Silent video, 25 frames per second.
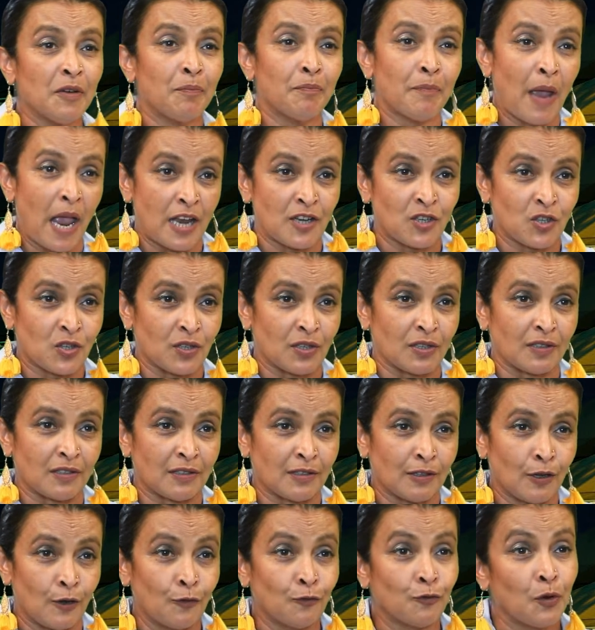a
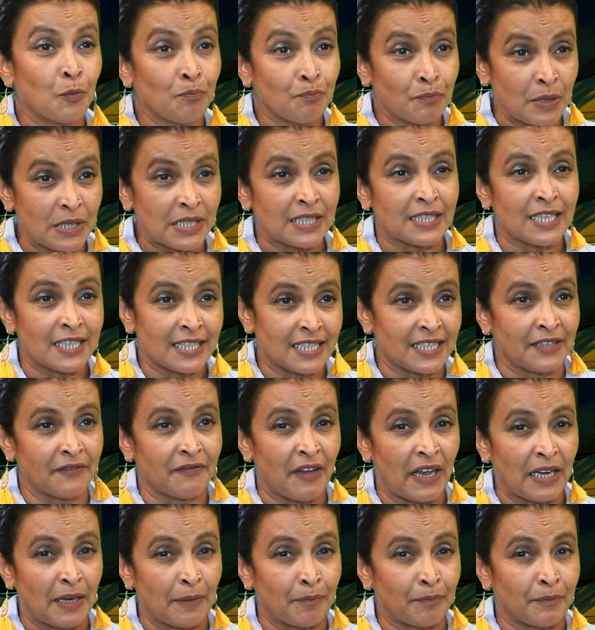passion for business
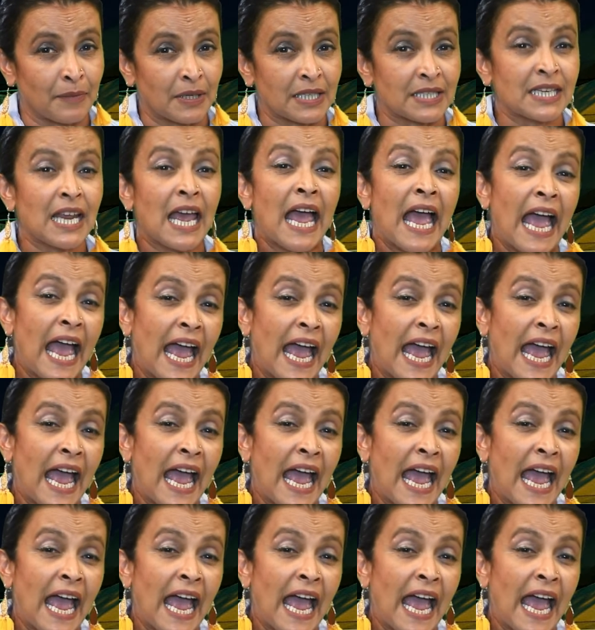development